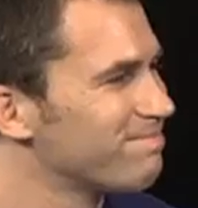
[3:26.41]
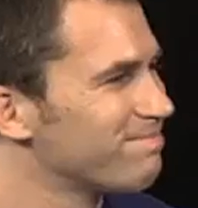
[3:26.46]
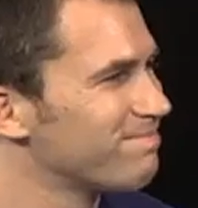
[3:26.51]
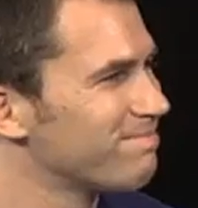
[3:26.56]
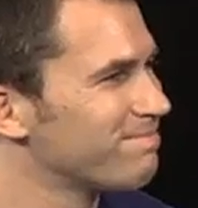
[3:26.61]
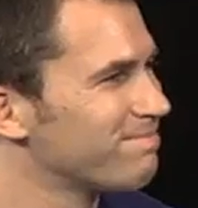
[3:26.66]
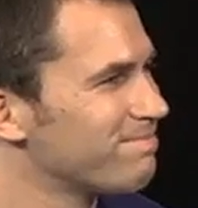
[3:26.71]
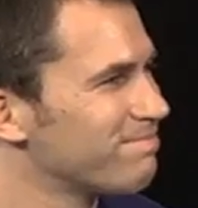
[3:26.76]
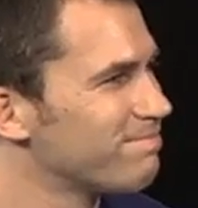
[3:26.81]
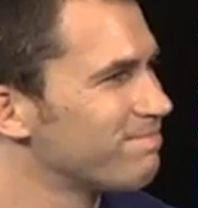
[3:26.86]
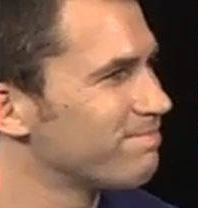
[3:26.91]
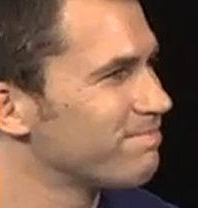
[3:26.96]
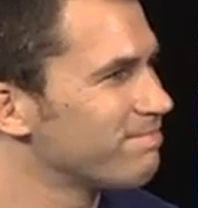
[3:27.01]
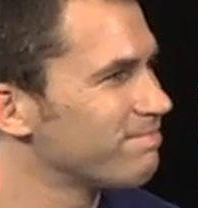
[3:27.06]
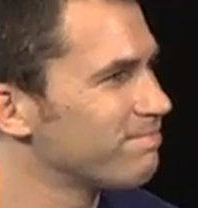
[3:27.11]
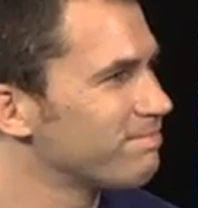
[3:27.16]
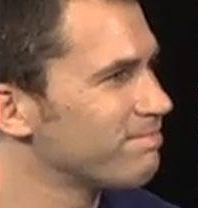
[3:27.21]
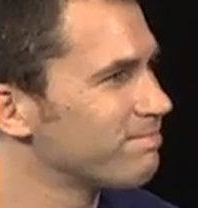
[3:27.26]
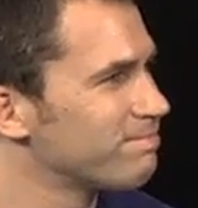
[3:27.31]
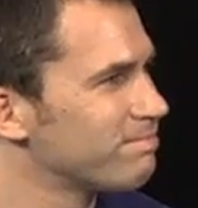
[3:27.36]

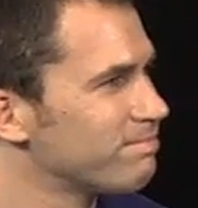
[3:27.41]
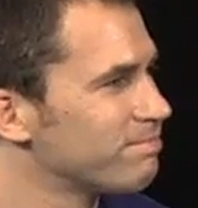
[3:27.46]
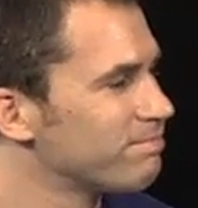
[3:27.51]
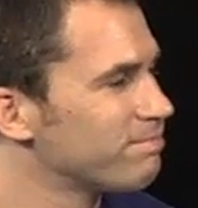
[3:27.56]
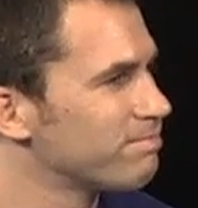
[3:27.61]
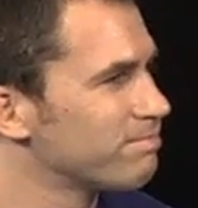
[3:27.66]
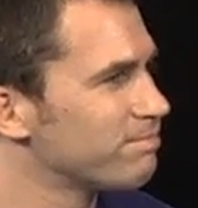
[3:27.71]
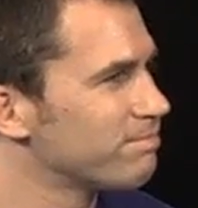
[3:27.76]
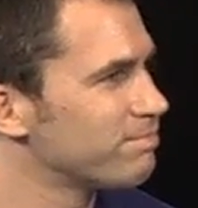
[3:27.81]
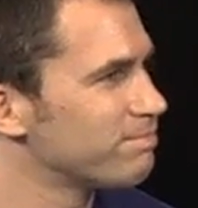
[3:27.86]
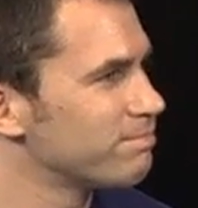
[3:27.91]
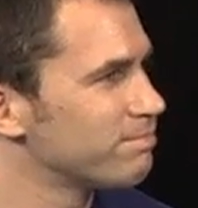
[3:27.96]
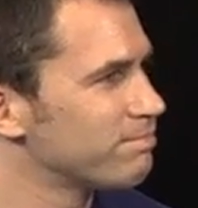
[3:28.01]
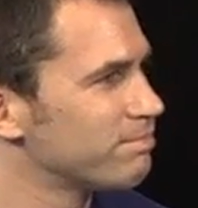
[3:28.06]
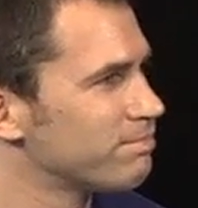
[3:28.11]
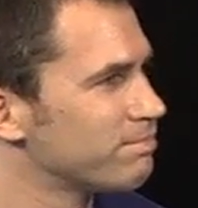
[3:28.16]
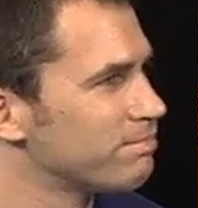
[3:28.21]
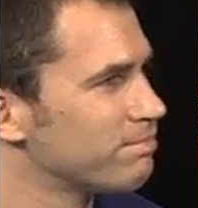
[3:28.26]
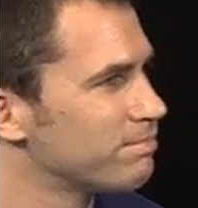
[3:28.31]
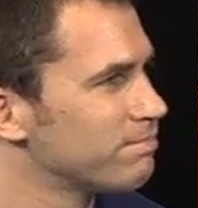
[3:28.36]

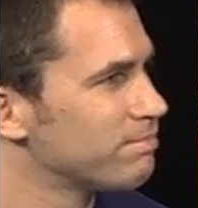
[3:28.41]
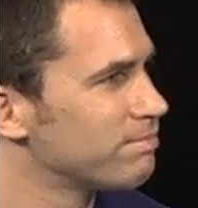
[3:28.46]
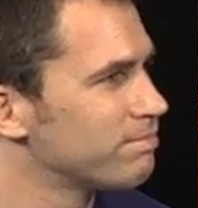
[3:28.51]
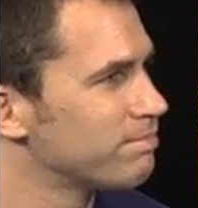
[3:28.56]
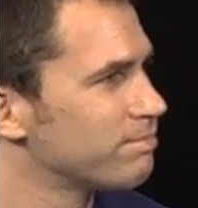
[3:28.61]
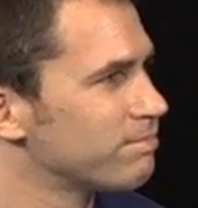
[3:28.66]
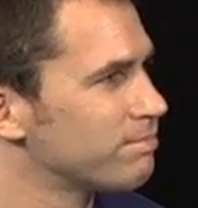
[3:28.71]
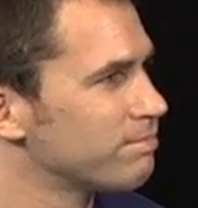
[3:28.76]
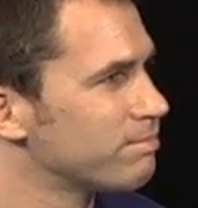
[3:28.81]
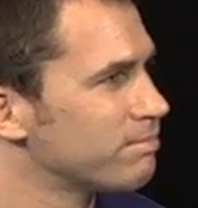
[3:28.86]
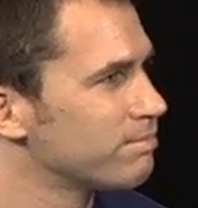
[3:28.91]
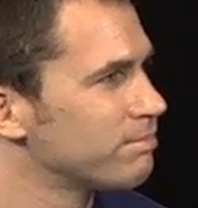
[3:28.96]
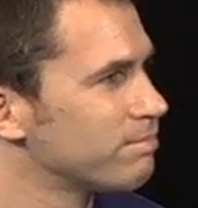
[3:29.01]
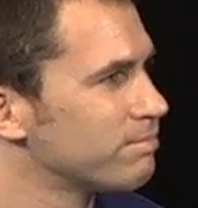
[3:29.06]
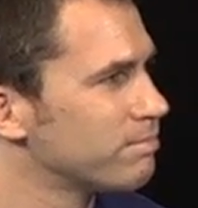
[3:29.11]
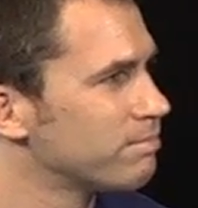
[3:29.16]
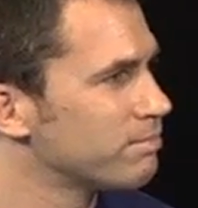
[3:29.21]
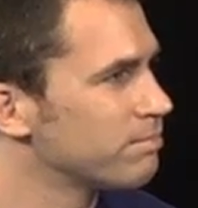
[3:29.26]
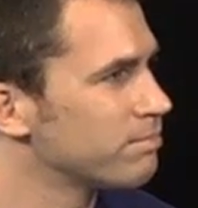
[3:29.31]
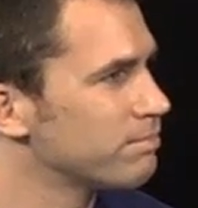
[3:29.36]

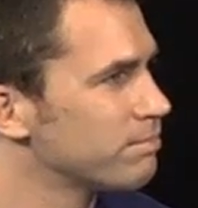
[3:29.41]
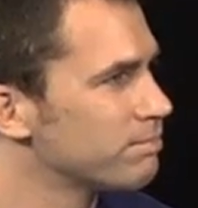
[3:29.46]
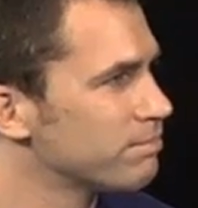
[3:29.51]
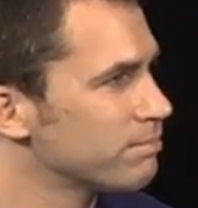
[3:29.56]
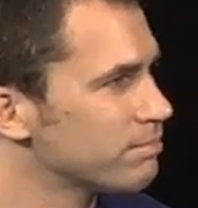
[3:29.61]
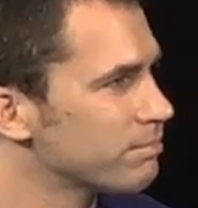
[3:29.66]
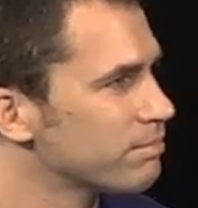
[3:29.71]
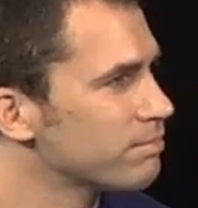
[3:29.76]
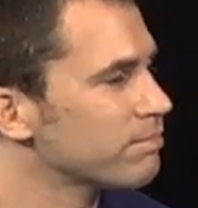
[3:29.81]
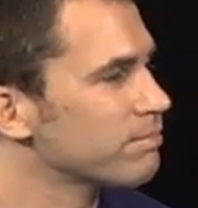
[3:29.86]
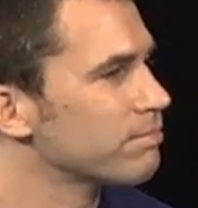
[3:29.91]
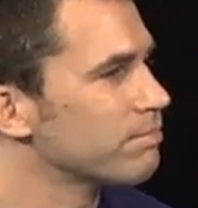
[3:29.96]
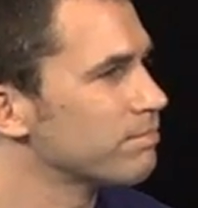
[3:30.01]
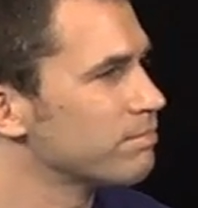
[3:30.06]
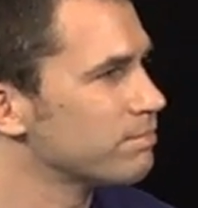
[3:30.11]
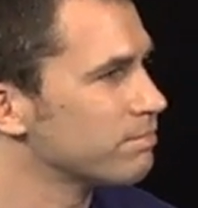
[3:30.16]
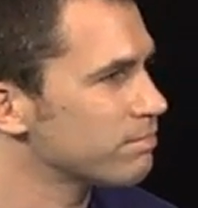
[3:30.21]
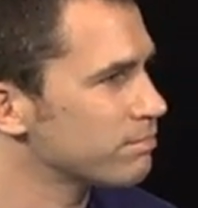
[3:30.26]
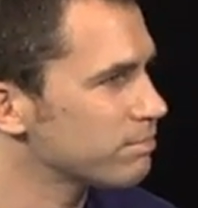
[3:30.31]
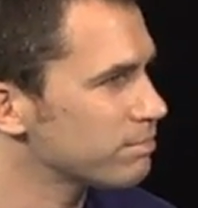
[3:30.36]

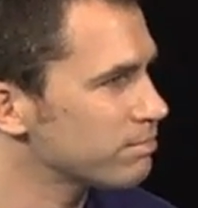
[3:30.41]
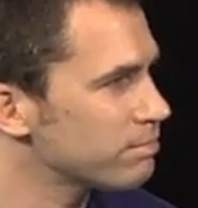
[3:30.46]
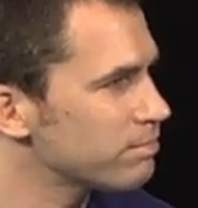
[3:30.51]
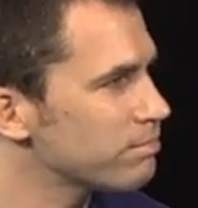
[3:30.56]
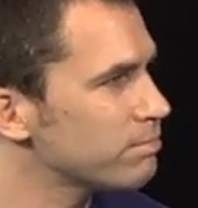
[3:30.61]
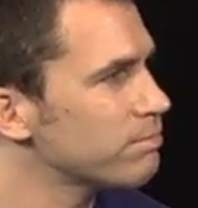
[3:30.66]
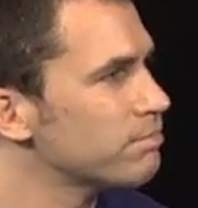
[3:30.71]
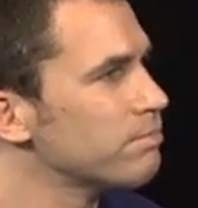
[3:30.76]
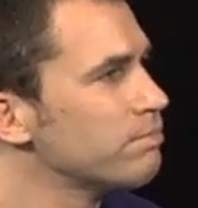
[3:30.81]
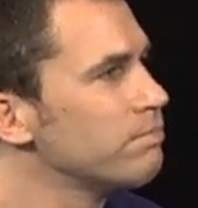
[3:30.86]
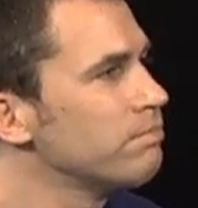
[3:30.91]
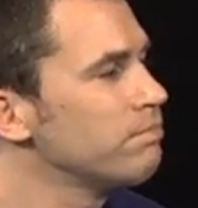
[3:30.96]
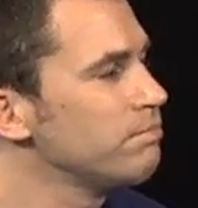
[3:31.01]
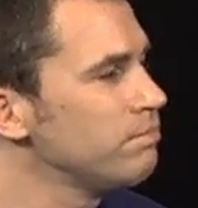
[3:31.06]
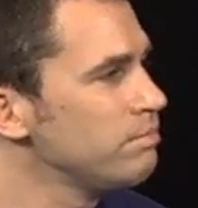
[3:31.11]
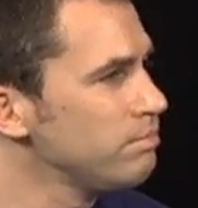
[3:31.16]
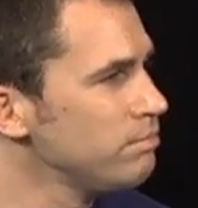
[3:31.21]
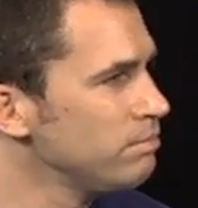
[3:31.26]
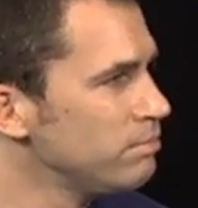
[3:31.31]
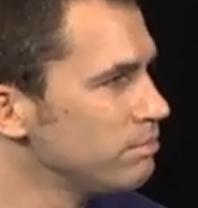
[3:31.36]

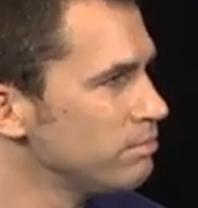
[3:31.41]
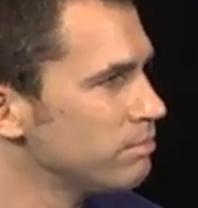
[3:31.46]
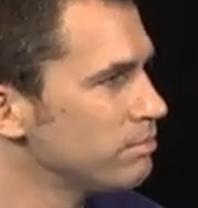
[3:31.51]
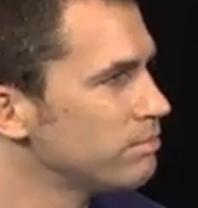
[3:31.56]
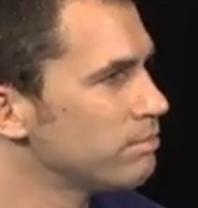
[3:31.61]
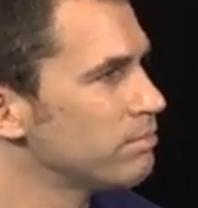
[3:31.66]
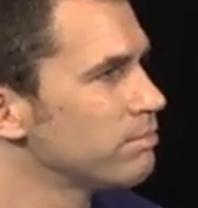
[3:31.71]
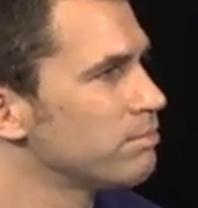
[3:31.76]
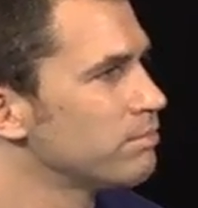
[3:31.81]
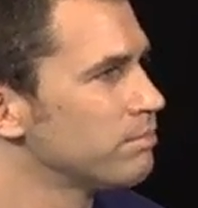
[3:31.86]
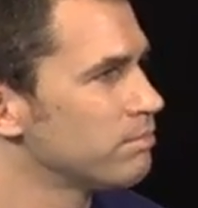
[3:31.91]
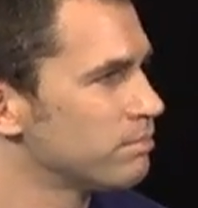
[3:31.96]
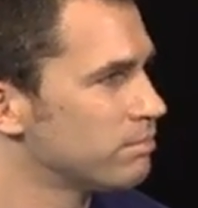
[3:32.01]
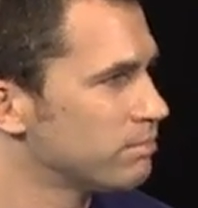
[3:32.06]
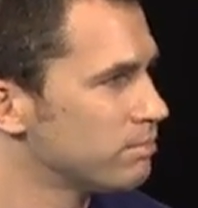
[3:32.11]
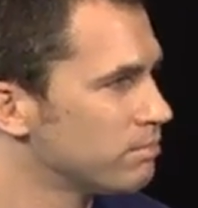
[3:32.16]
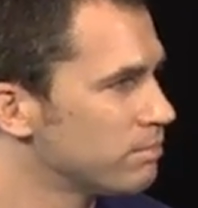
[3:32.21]
(silent)